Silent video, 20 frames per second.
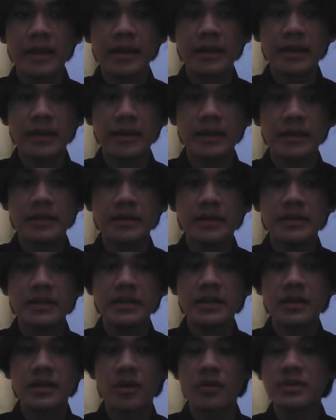
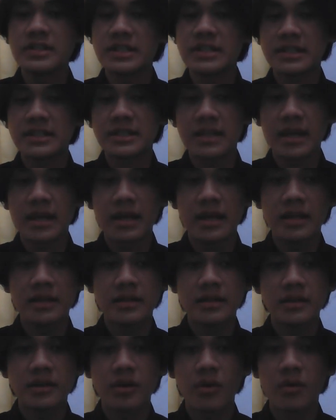the conscious
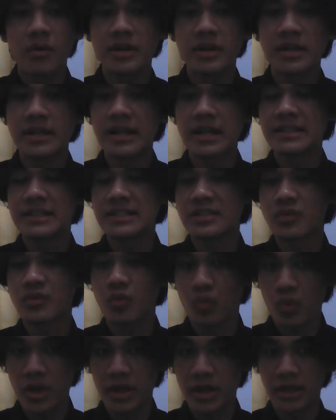and organized
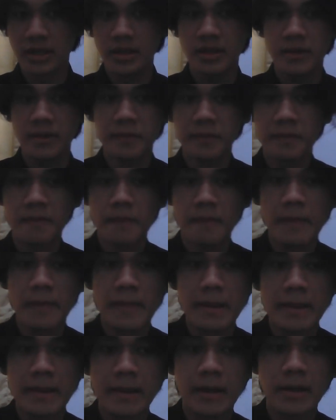way.
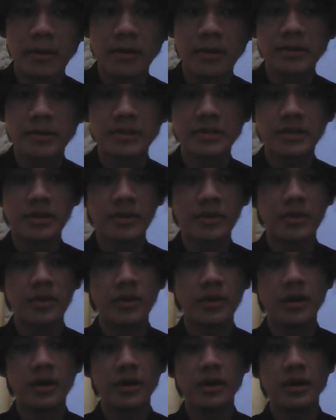And
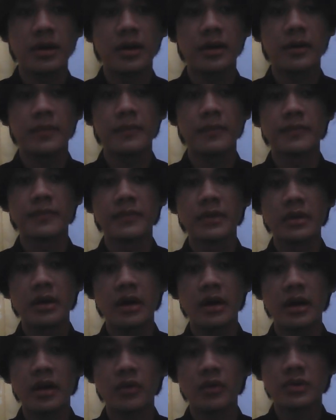also,
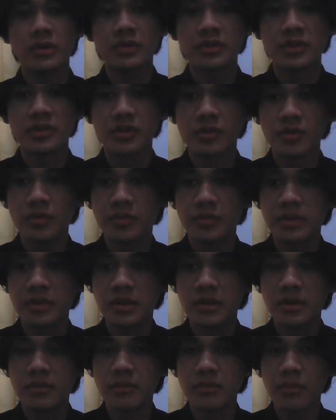I want to
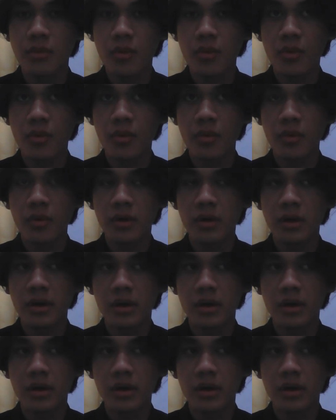be more